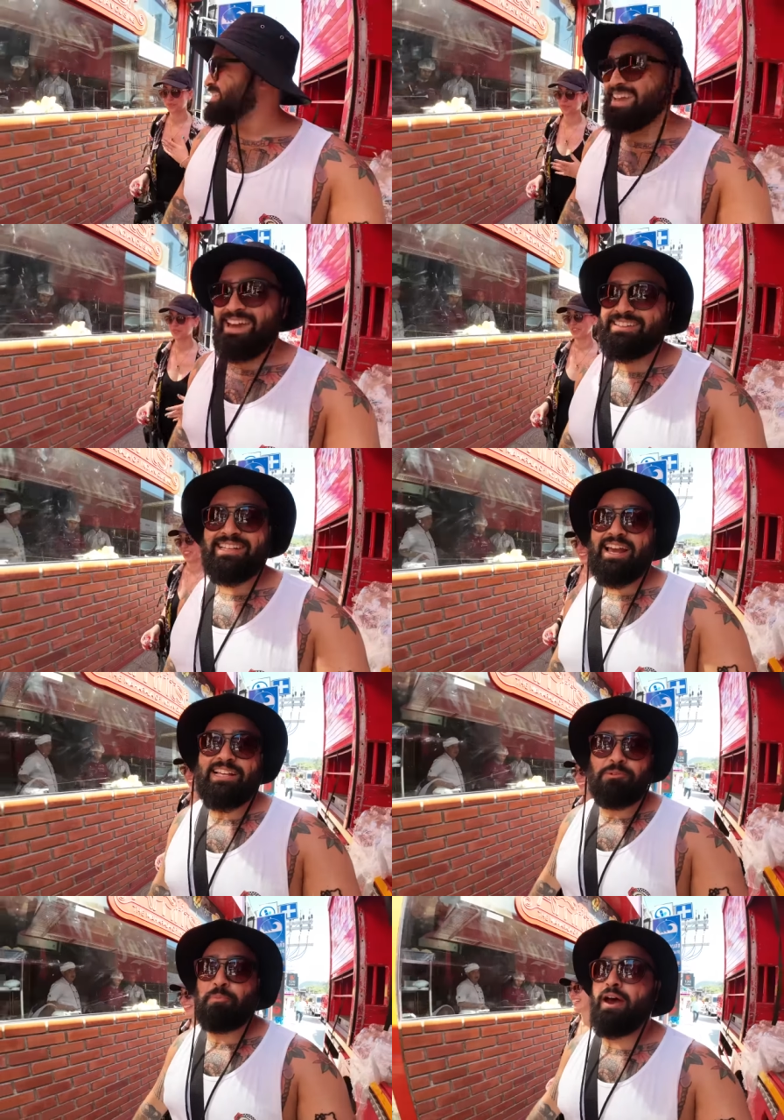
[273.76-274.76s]
Yeah, it's a
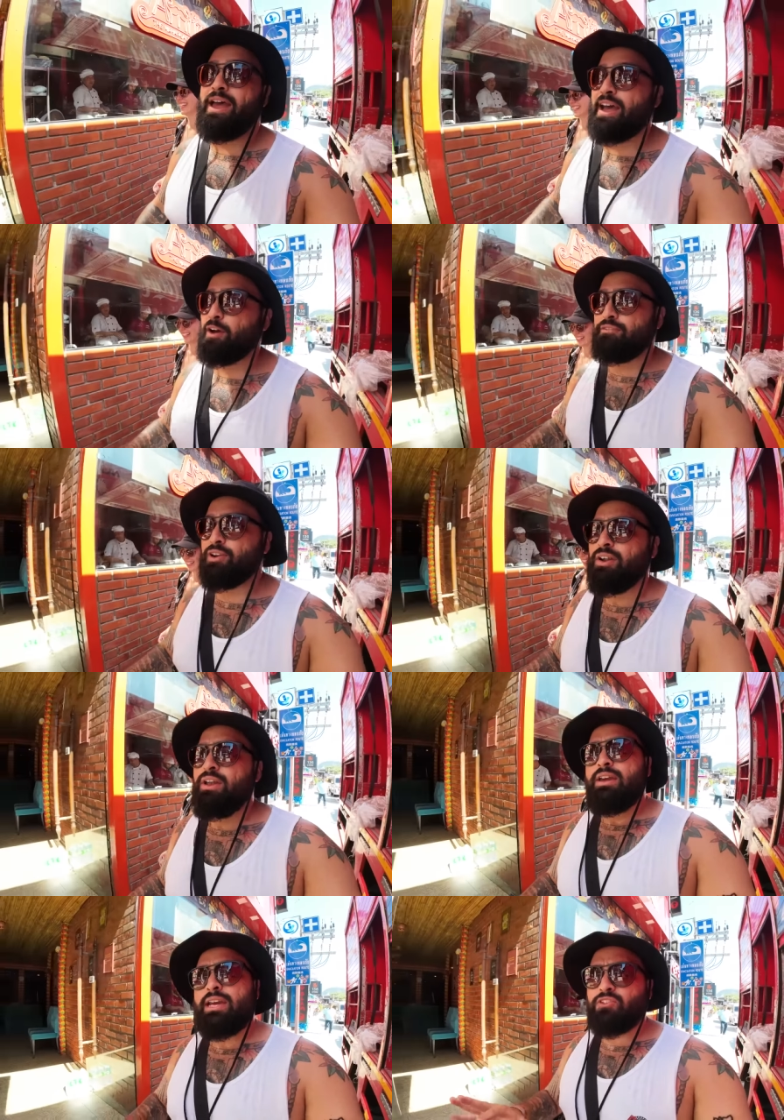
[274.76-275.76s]
nice spot. However,
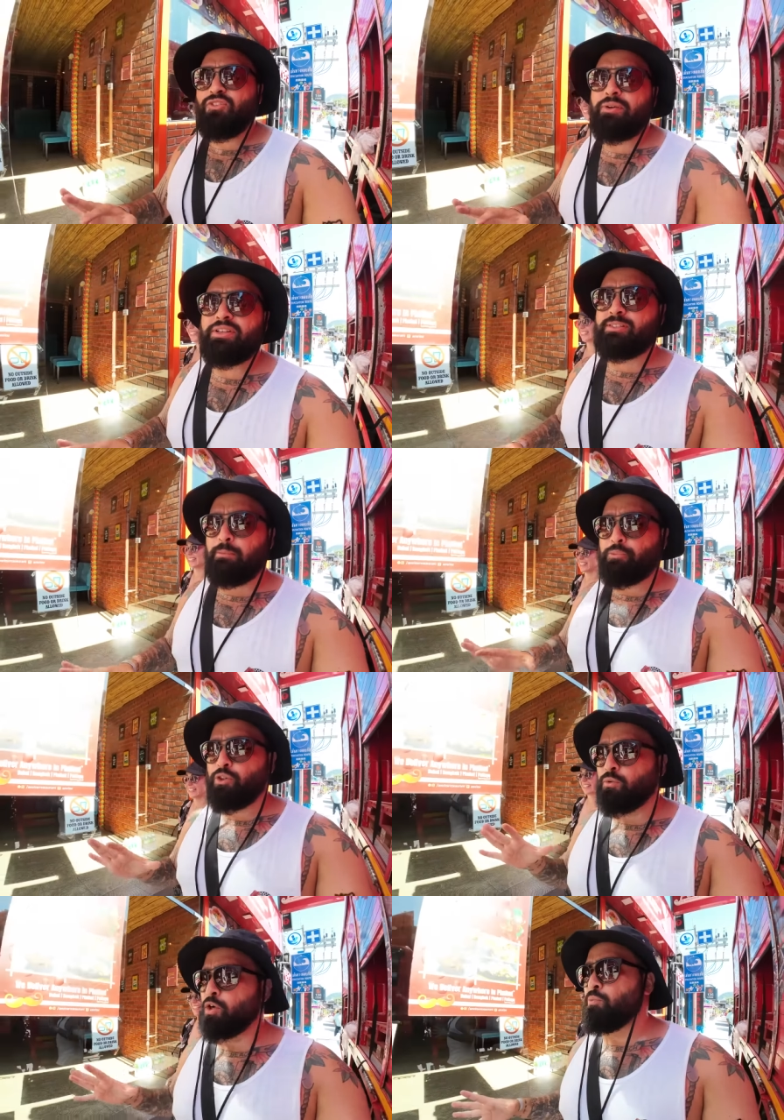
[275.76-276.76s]
it's very simple.
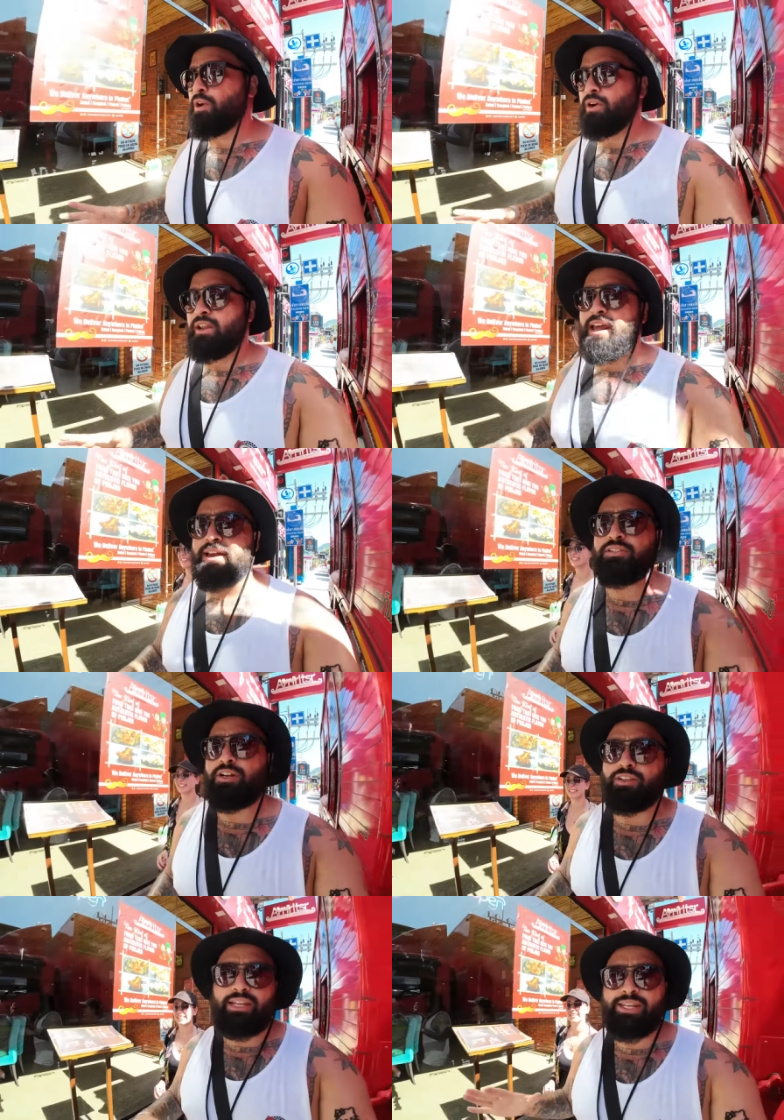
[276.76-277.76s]
The room we were in last
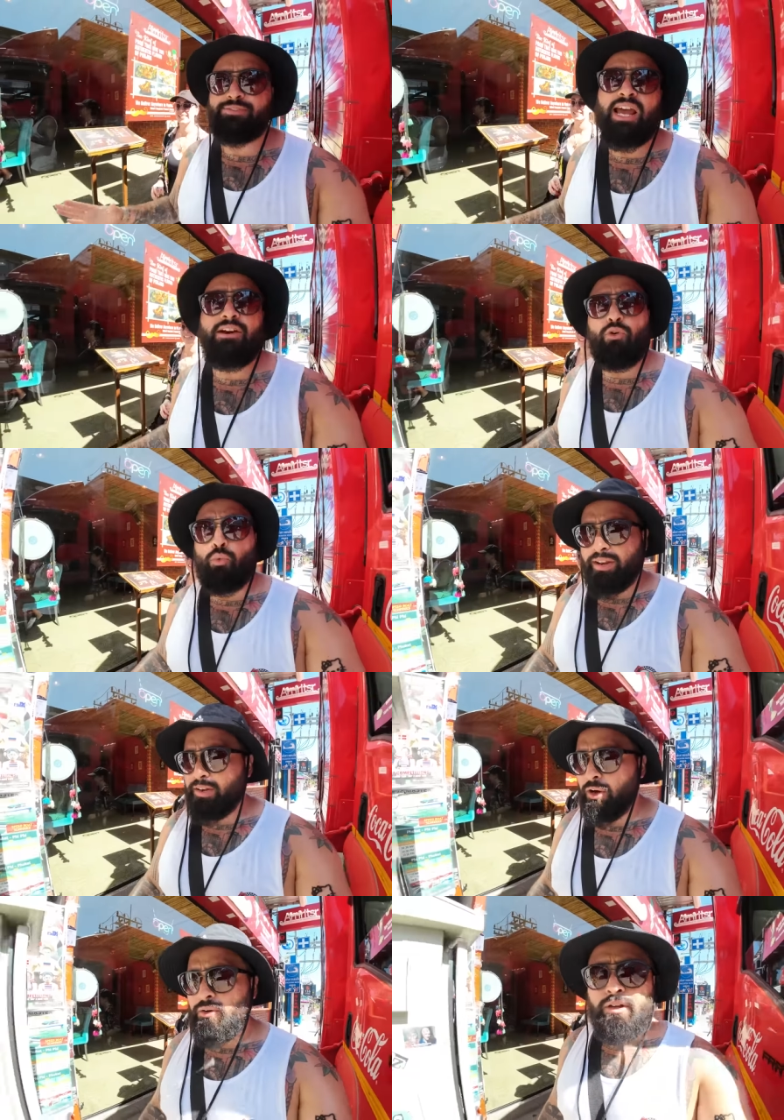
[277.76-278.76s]
year didn't even have a
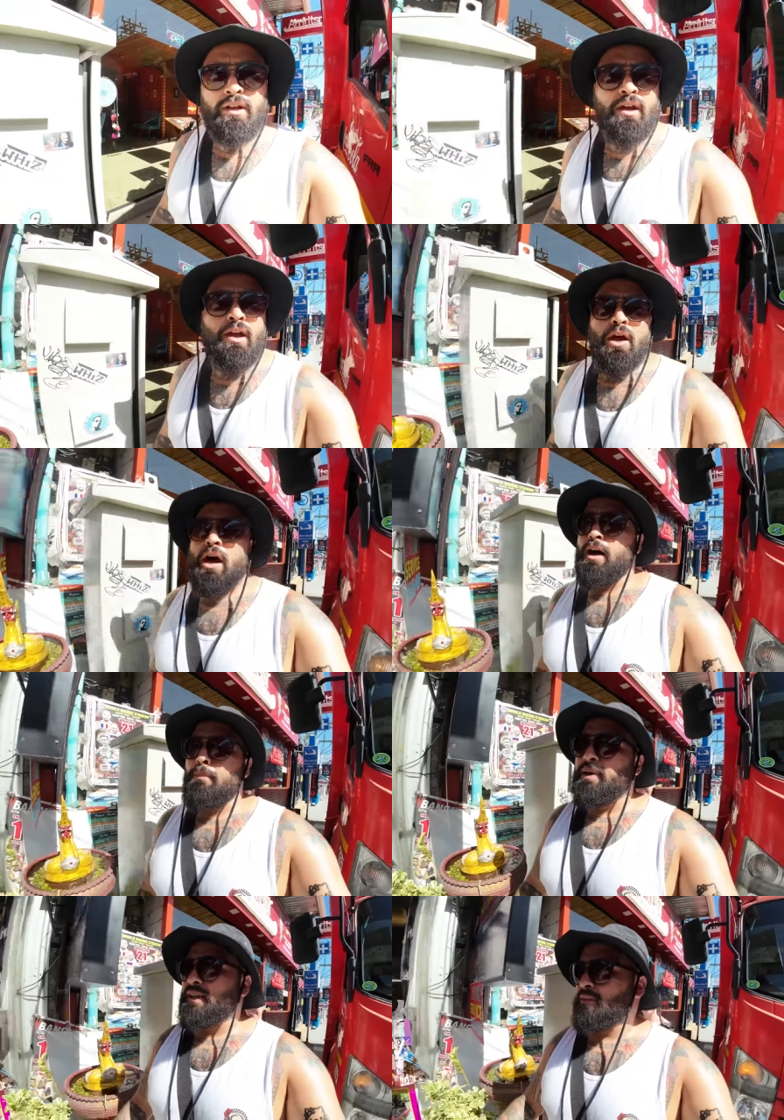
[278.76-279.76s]
window uh,
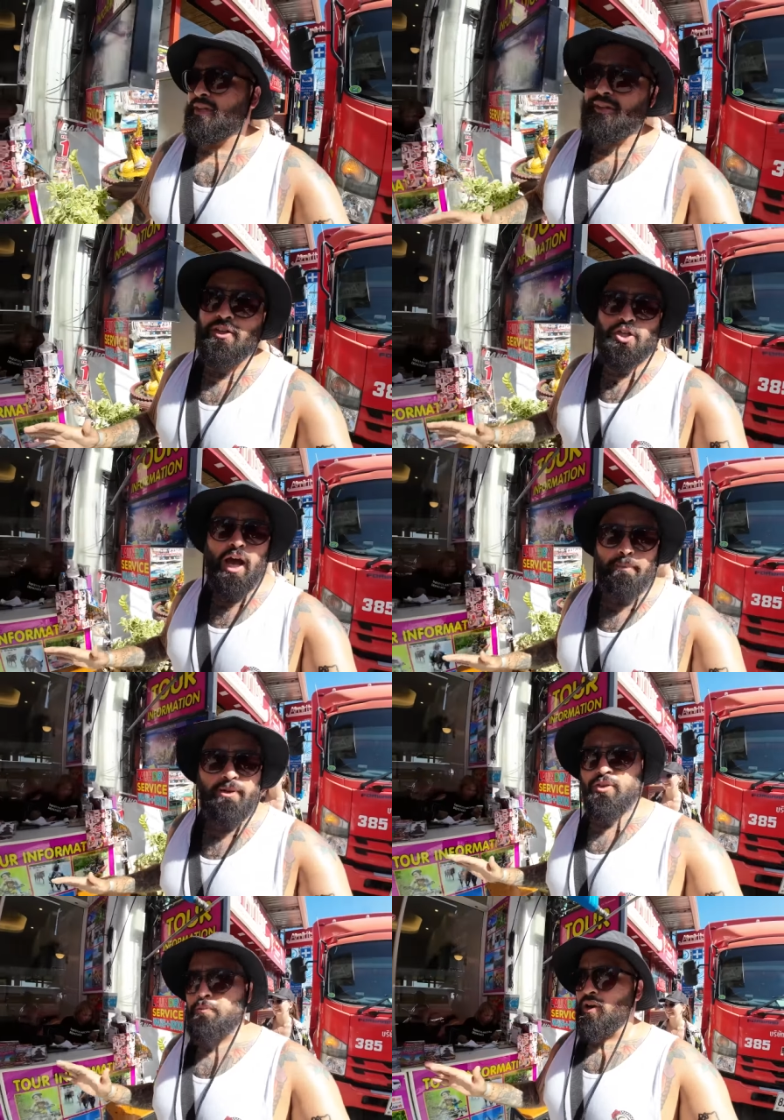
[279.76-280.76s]
but it did the job.
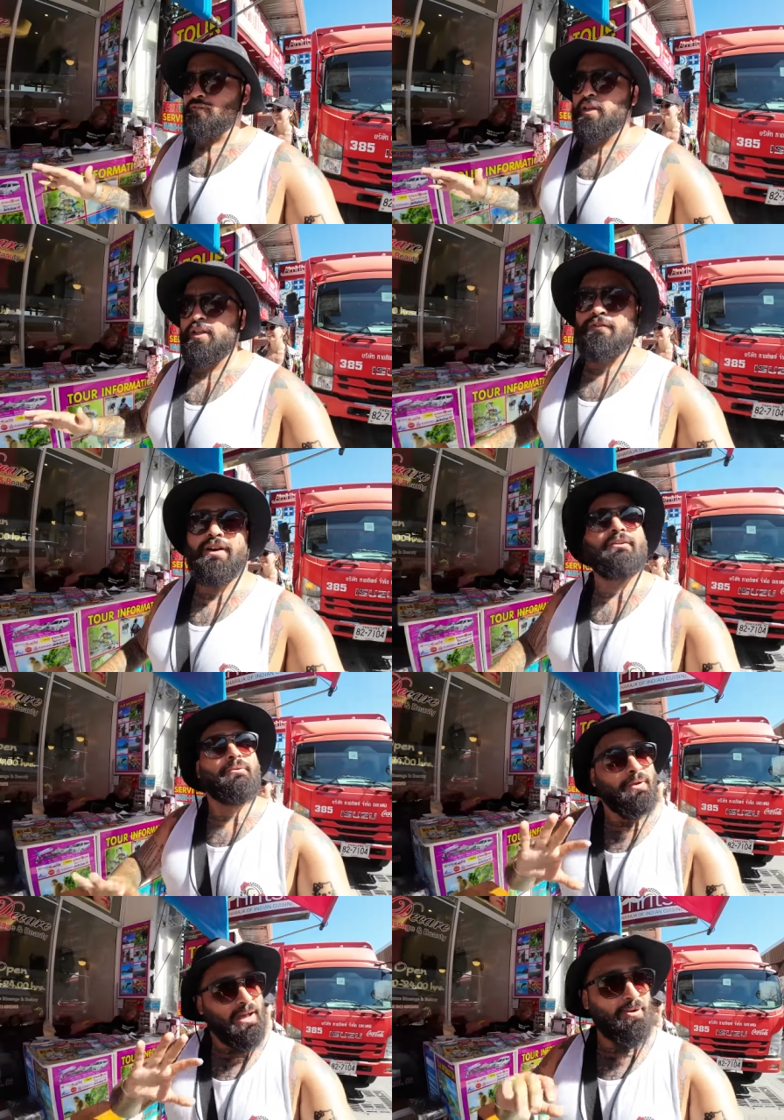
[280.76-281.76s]
It was perfectly fine.
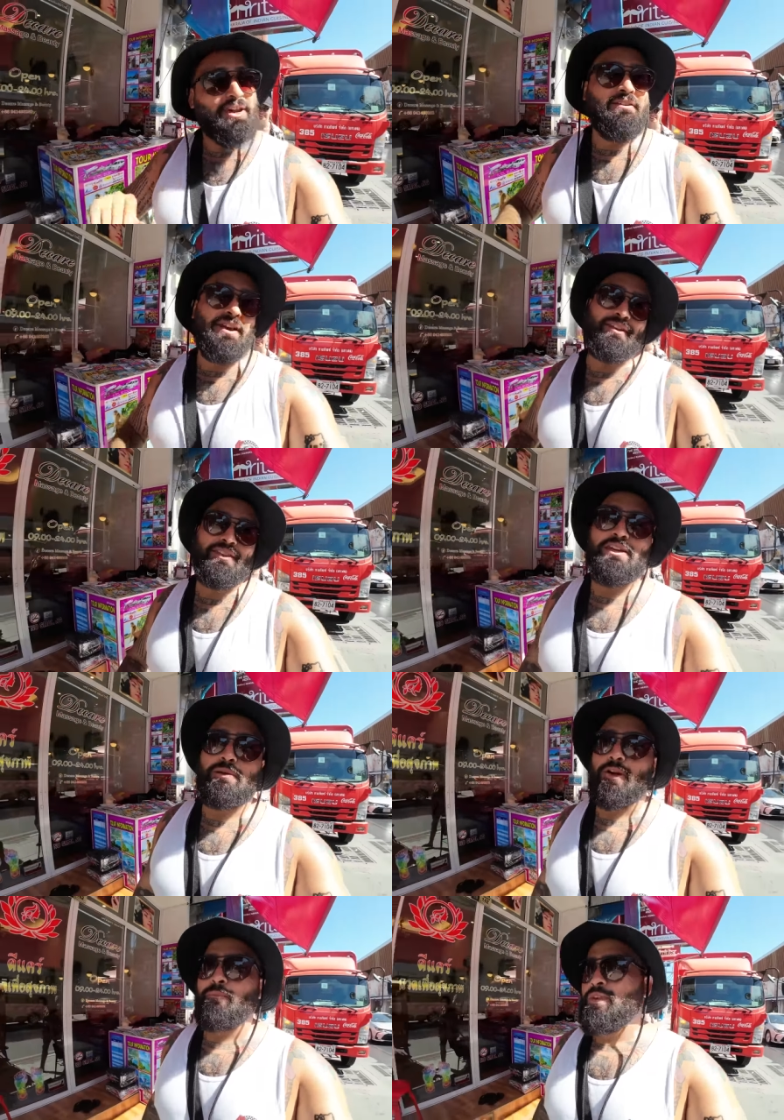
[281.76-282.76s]
I'm okay right now. Thank
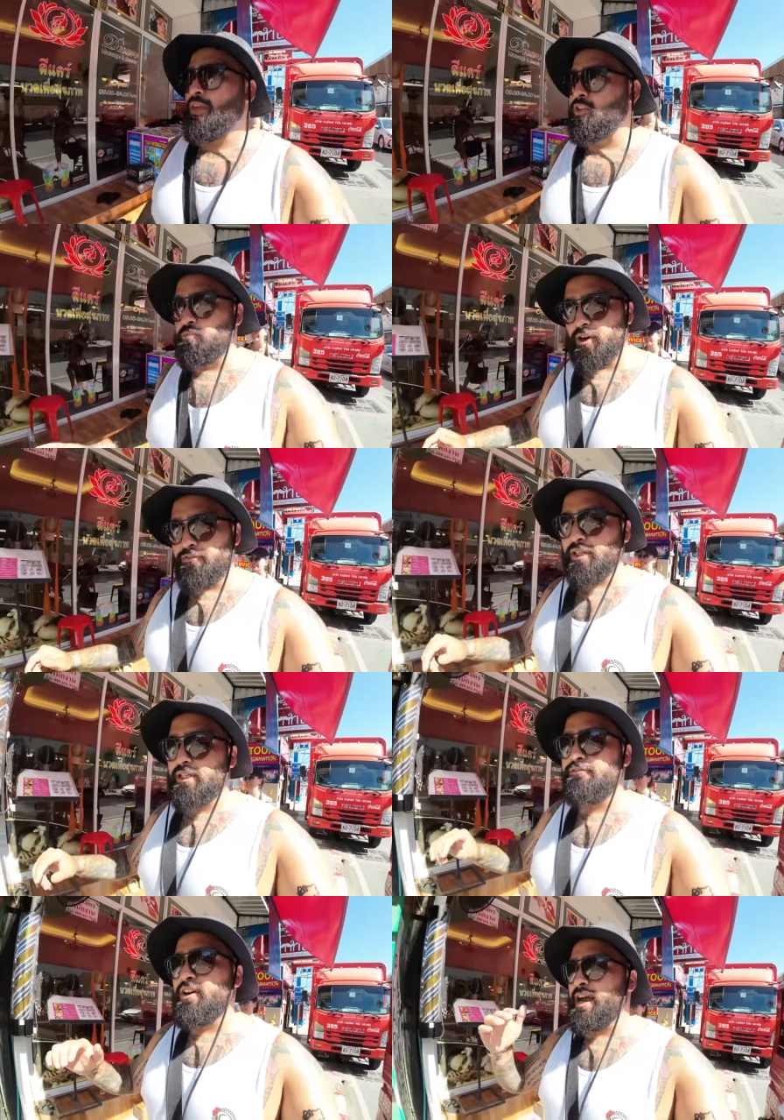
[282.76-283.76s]
you, bro. It was
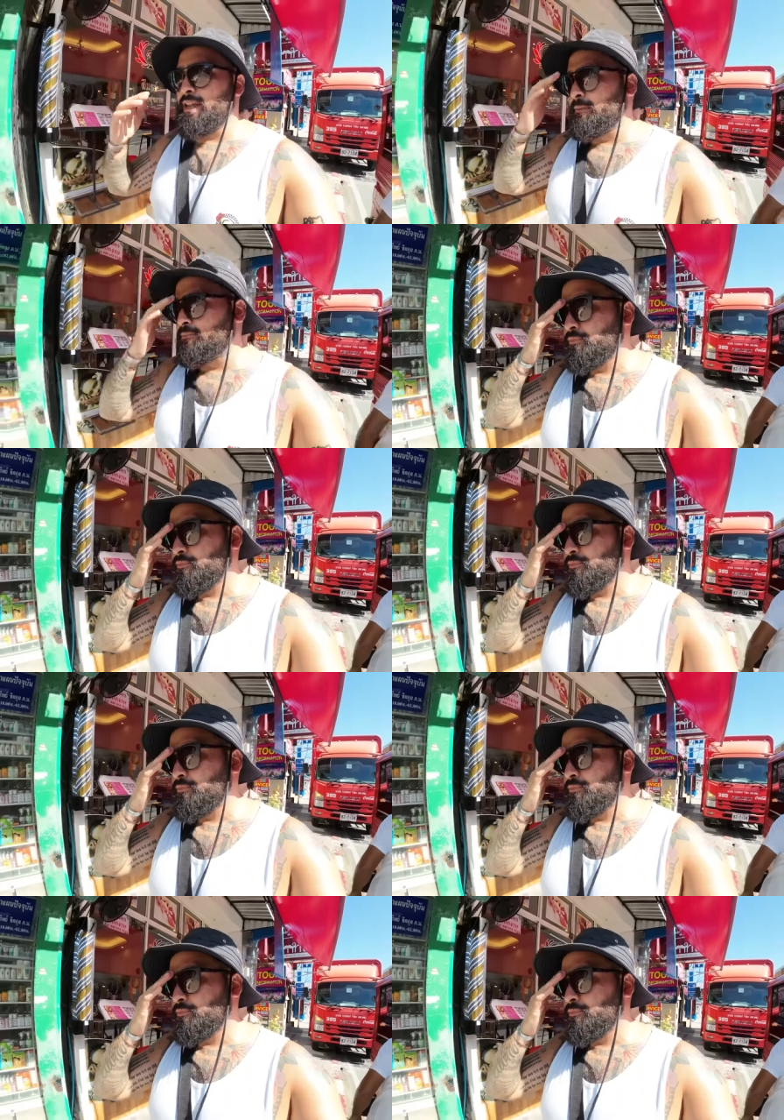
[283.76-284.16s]
perfectly fine.